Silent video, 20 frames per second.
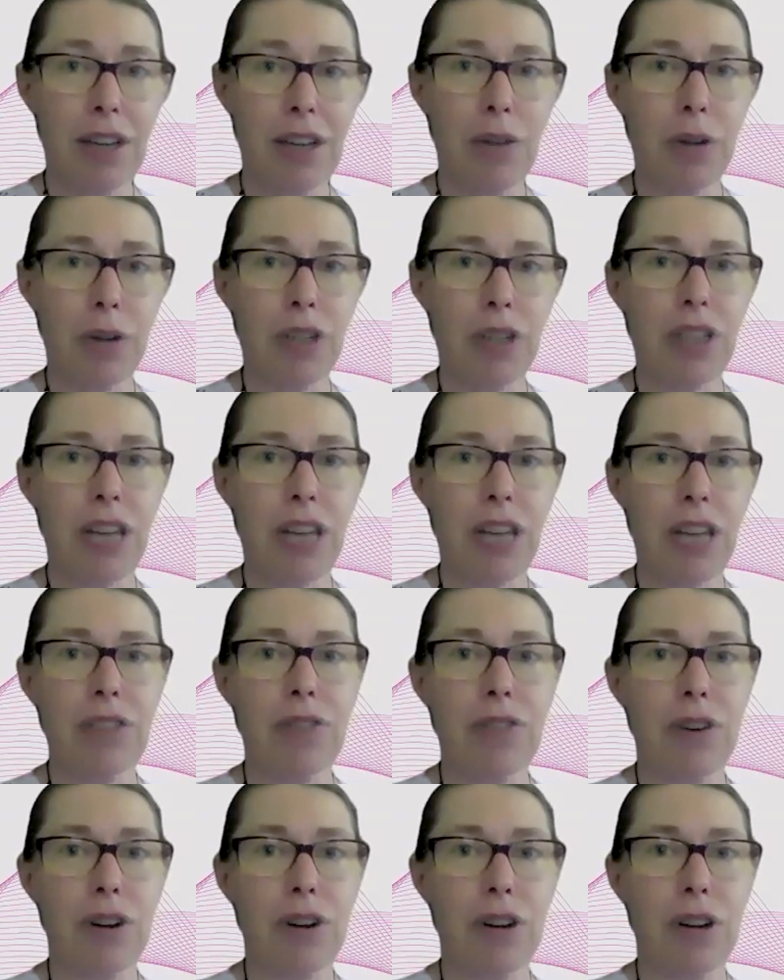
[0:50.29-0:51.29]
which stands
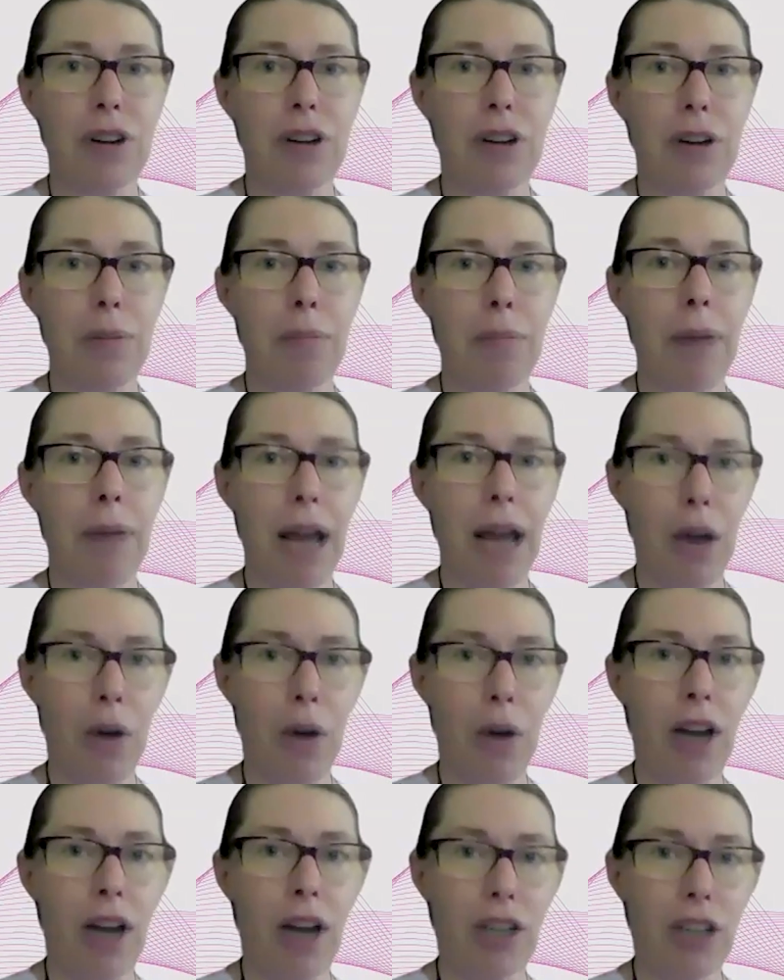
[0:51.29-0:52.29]
for
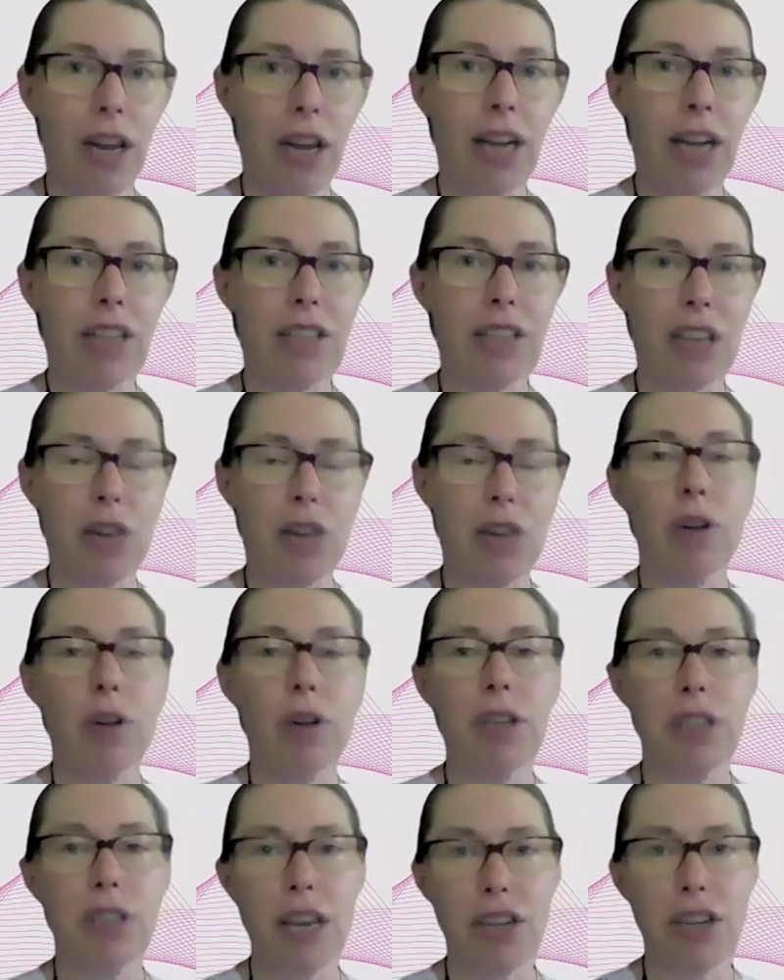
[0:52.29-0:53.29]

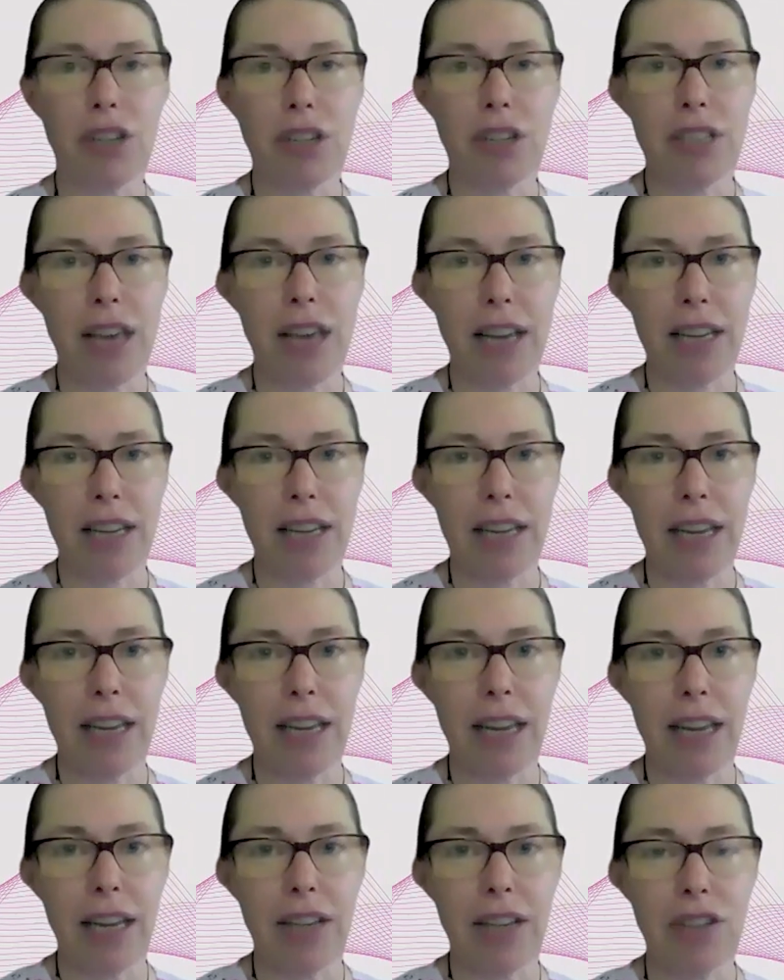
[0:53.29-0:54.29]
Bioenergetic-Synchronization-Technique,
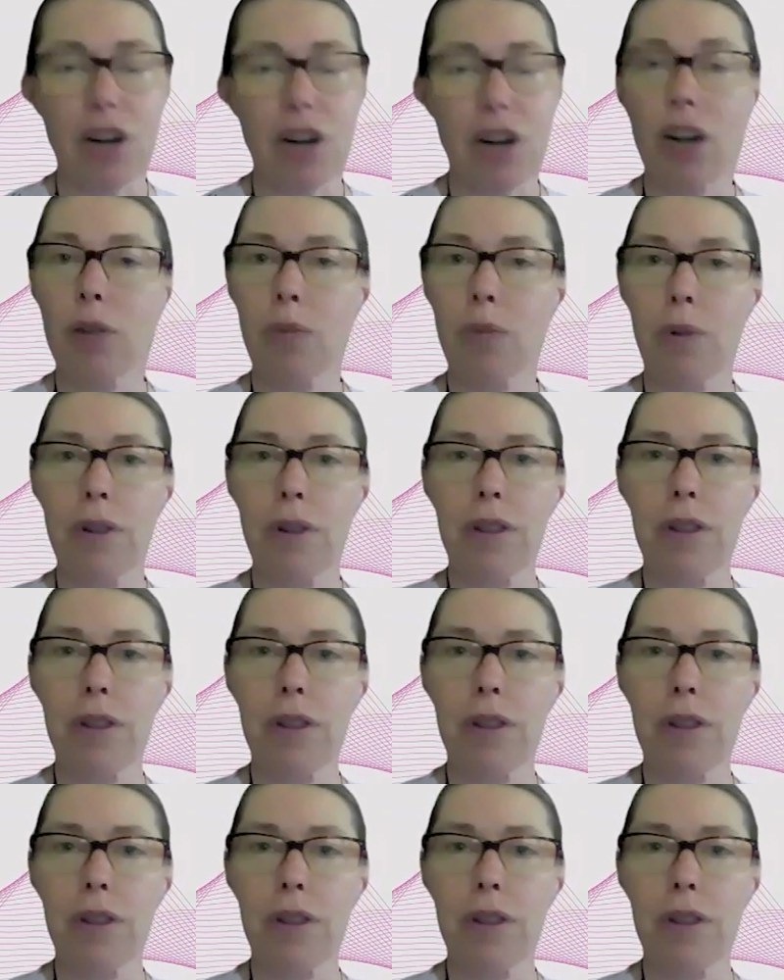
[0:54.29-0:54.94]
and it started with